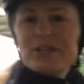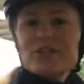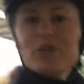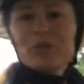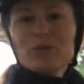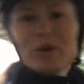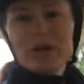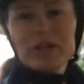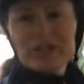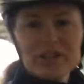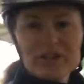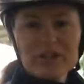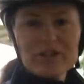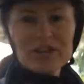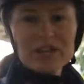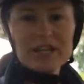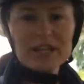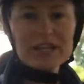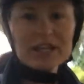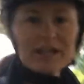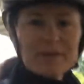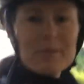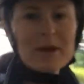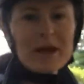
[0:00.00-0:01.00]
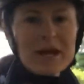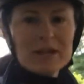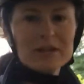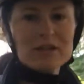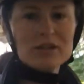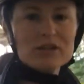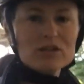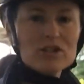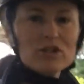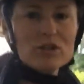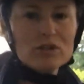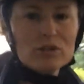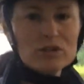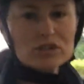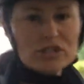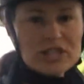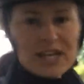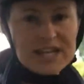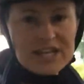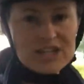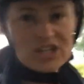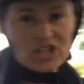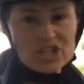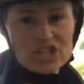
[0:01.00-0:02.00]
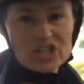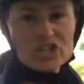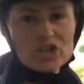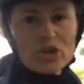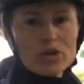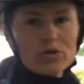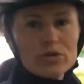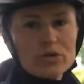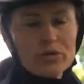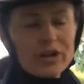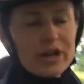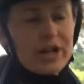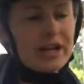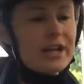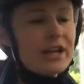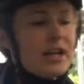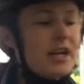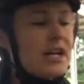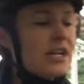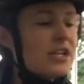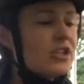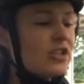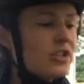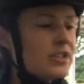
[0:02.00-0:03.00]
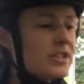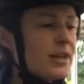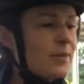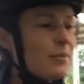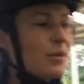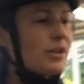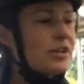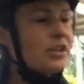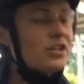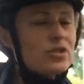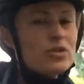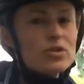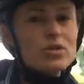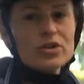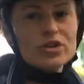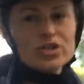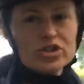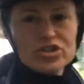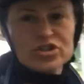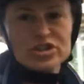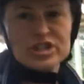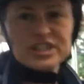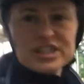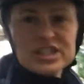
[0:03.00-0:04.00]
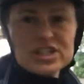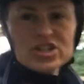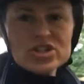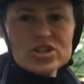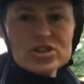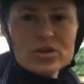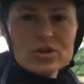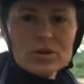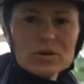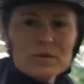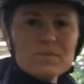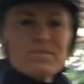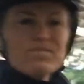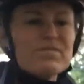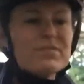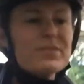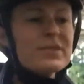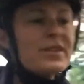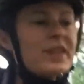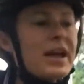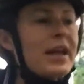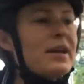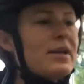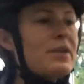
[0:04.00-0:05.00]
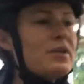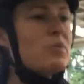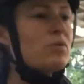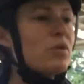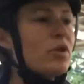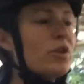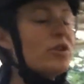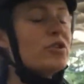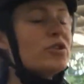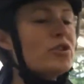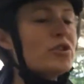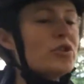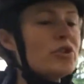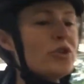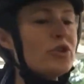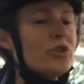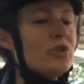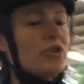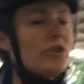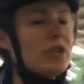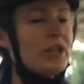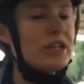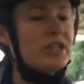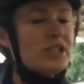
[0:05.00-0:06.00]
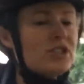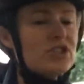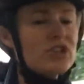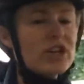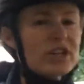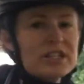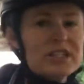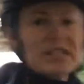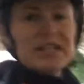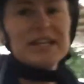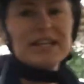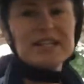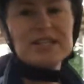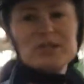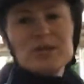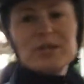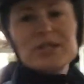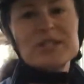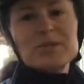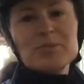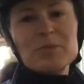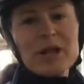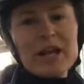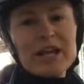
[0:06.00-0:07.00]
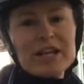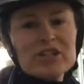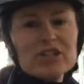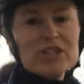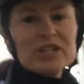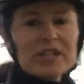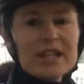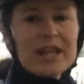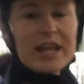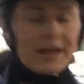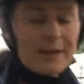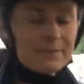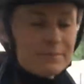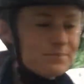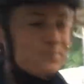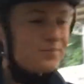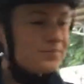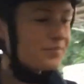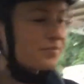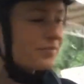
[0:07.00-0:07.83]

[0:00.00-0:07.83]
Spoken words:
So when you're thinking about teaching a shoulder in, so someone that's auditory digital, the instructor needs to explain to them,